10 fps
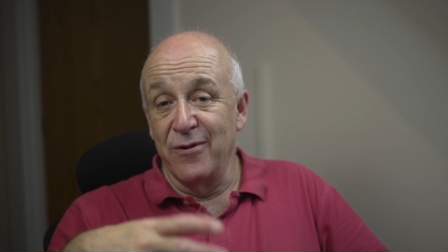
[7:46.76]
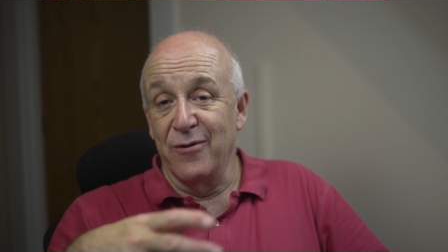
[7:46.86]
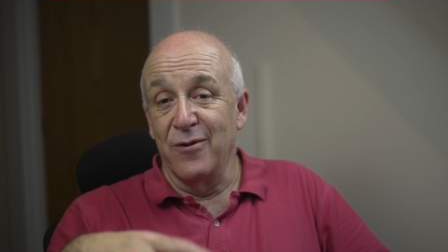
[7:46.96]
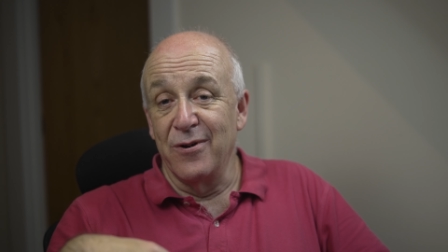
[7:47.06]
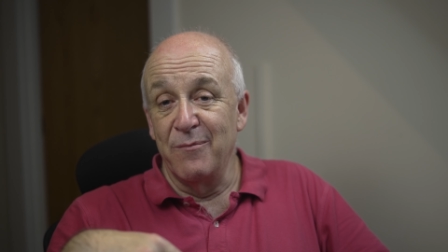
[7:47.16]

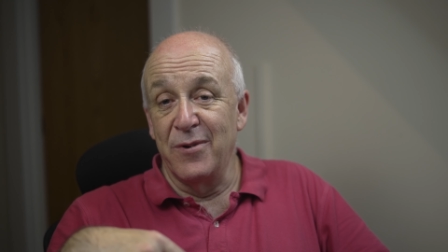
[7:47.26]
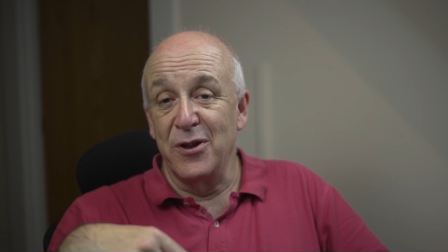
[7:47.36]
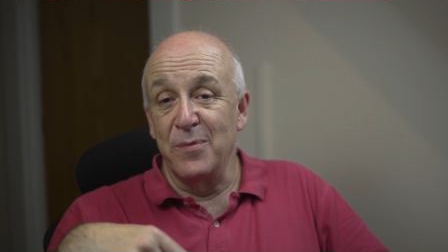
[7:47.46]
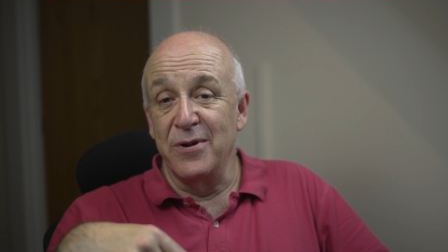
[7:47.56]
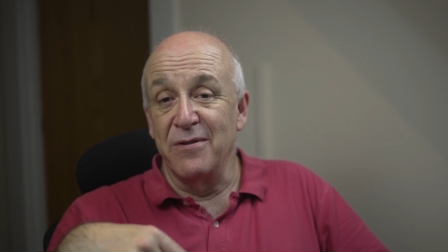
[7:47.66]
your
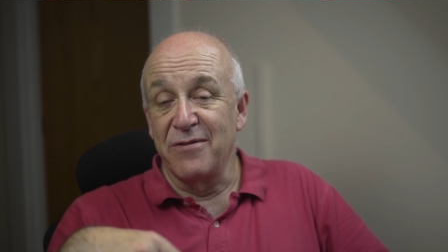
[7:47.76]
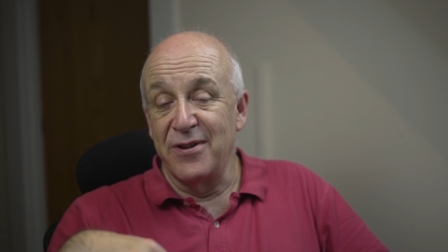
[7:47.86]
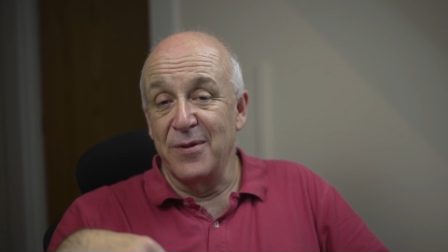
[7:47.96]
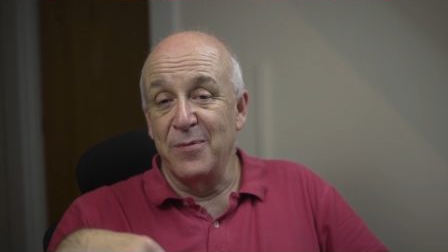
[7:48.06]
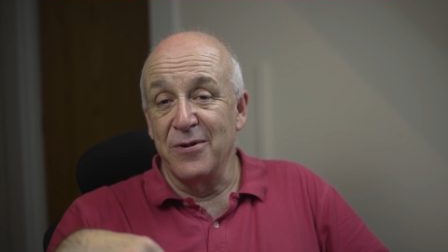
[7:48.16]
muddy boots
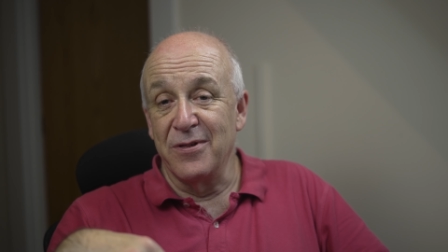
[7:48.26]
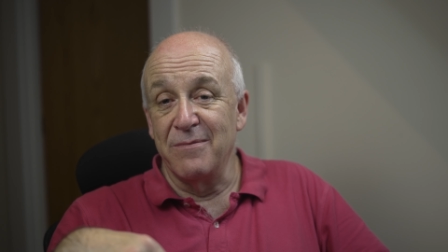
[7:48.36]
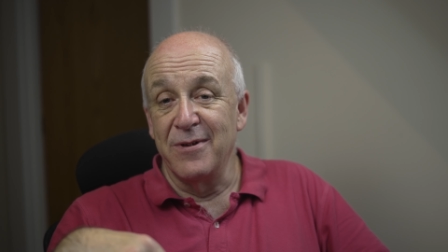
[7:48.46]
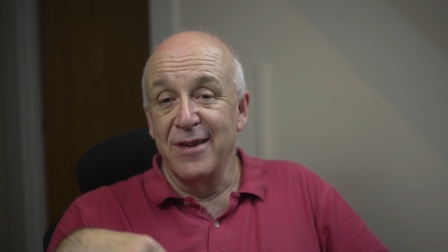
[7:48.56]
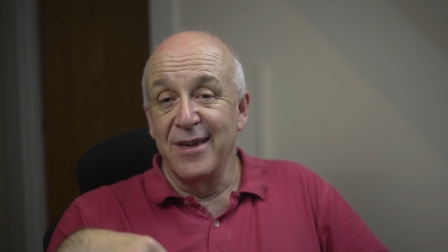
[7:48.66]
in, to put
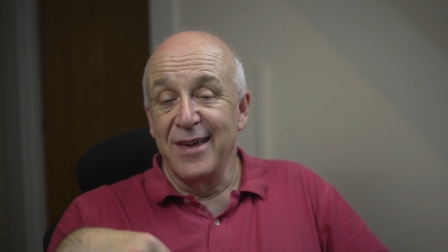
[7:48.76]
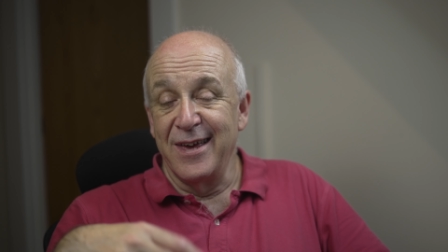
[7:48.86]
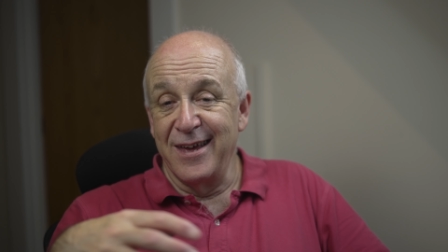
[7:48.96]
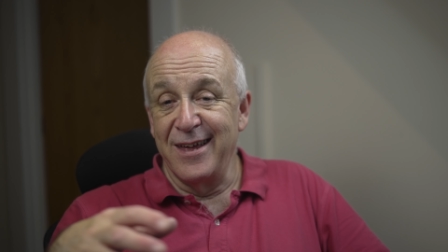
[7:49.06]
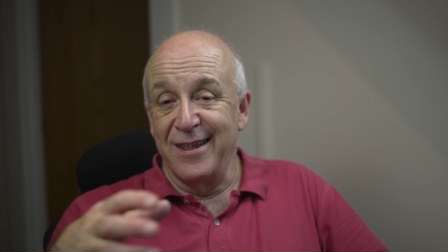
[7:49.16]
them
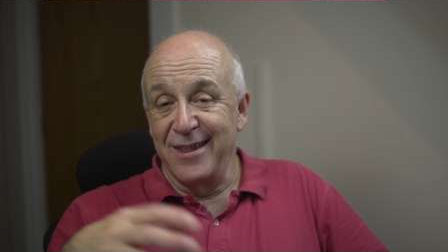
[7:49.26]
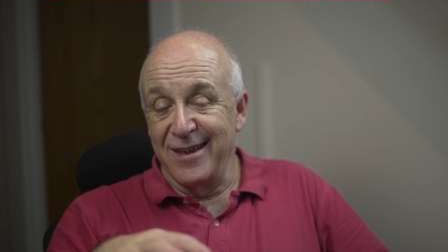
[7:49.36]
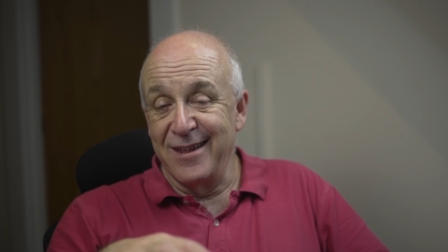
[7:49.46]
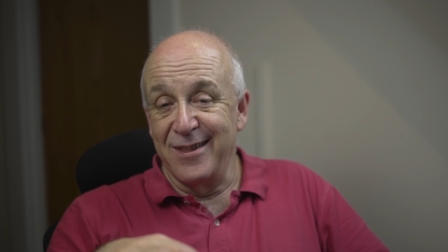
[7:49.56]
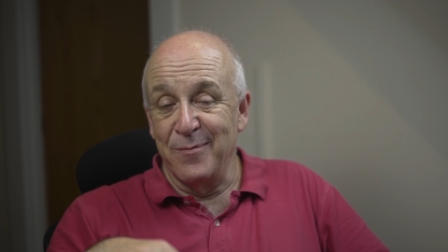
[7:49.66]

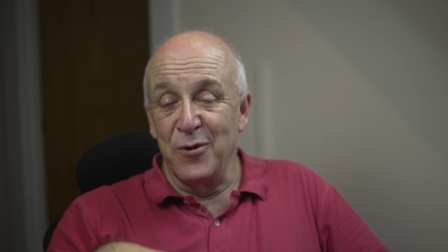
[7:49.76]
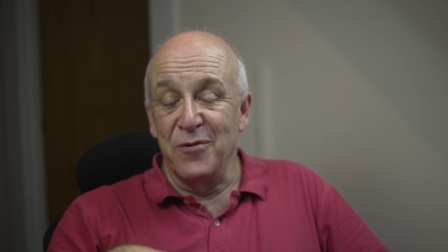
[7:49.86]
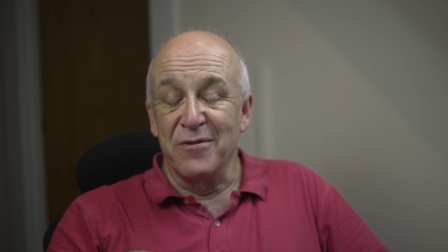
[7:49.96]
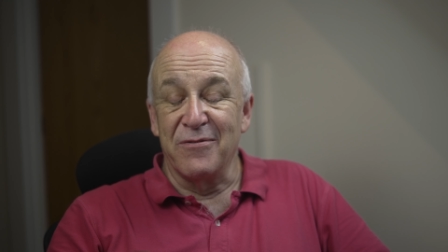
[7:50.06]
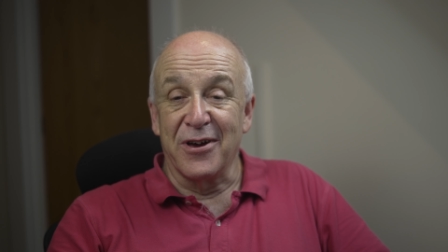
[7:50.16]
in the
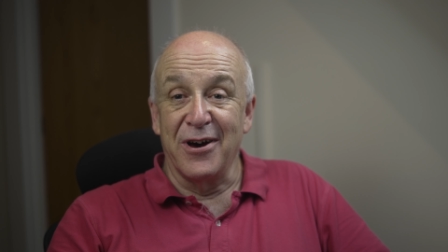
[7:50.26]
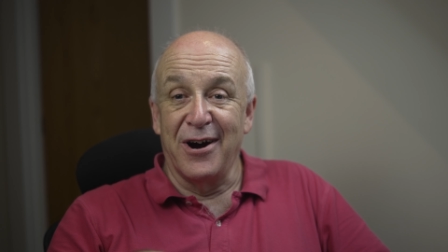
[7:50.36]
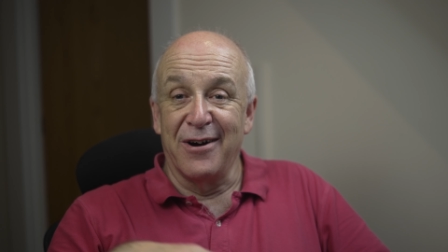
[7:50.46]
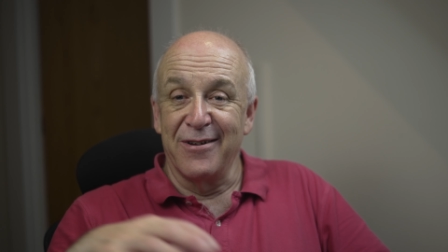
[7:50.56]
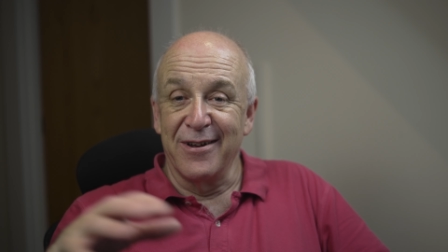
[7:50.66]
boot of the
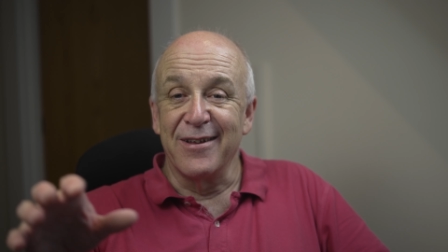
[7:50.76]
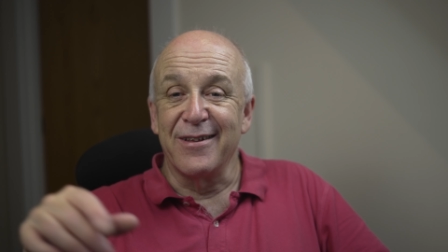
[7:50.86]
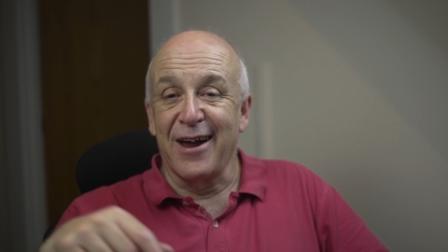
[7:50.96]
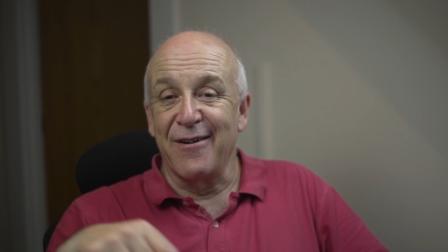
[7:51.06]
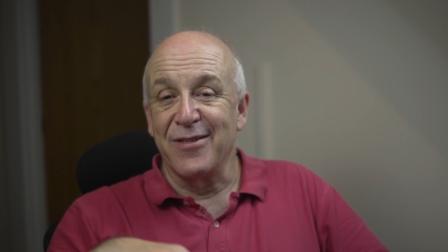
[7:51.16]
car and
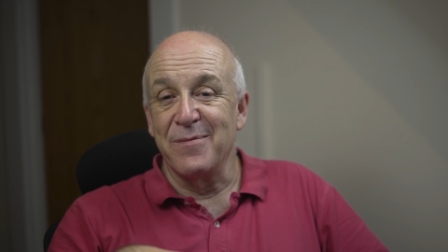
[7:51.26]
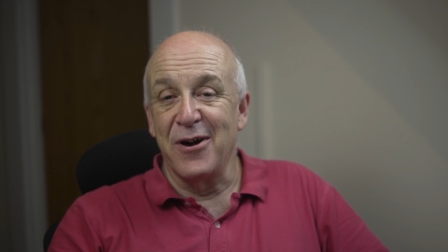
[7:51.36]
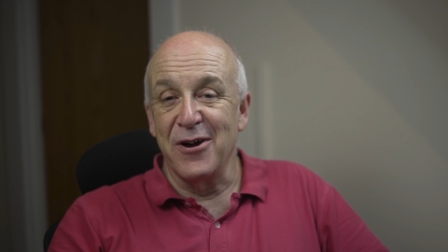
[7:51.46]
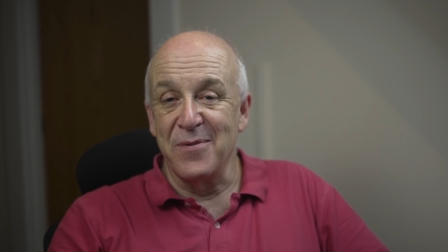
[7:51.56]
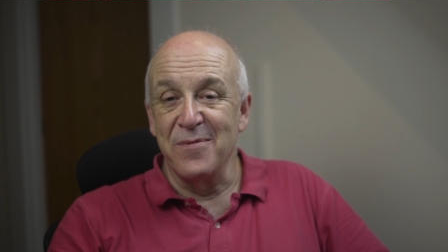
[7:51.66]
carry them
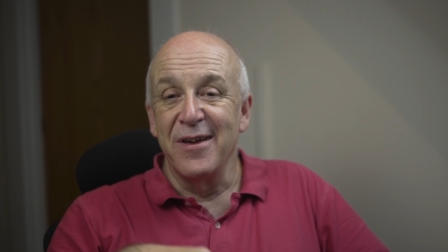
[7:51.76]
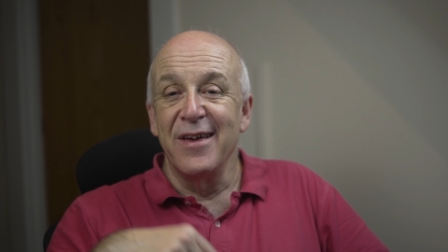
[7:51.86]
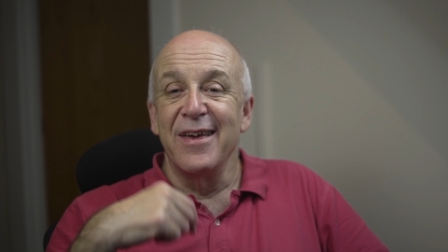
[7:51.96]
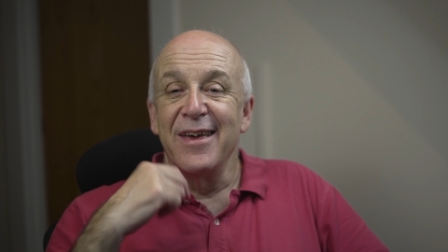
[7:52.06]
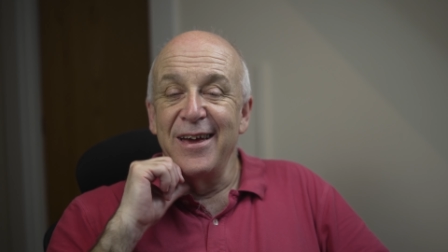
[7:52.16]
home
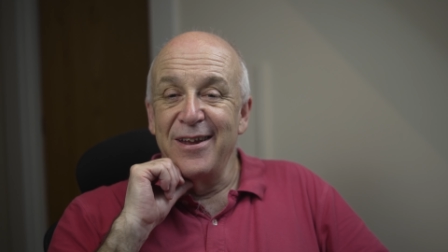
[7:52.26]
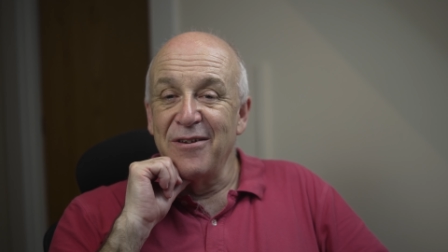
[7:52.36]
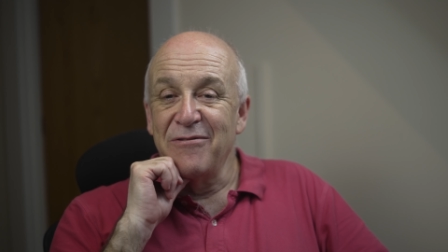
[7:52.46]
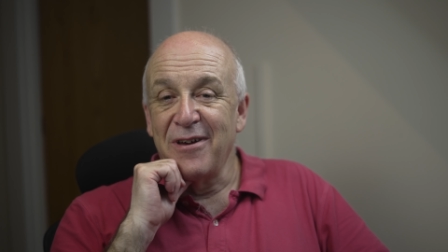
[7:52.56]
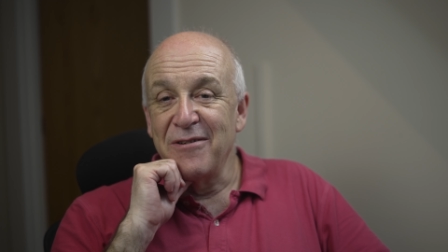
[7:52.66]
in a
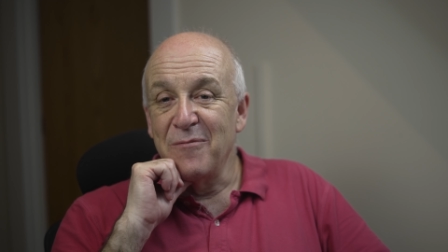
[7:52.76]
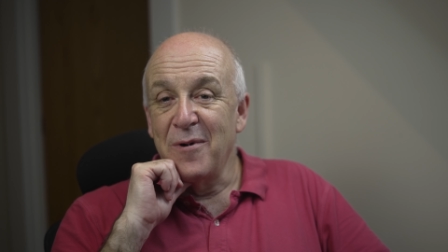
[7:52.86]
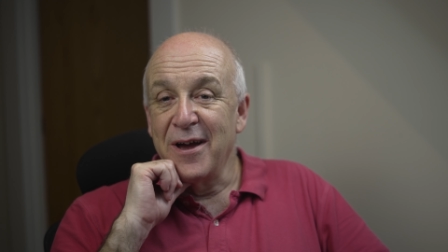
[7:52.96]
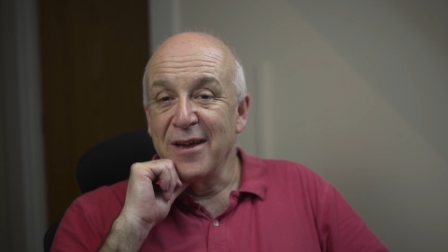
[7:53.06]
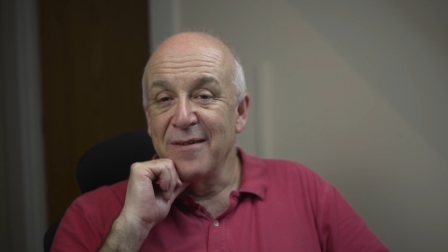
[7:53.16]
safe
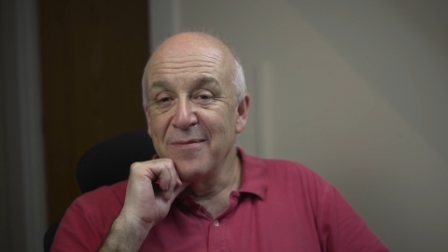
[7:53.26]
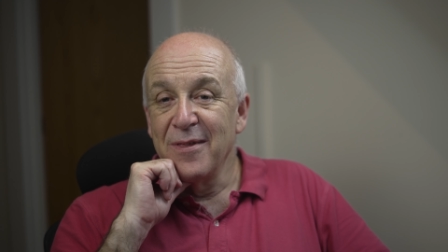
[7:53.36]
way.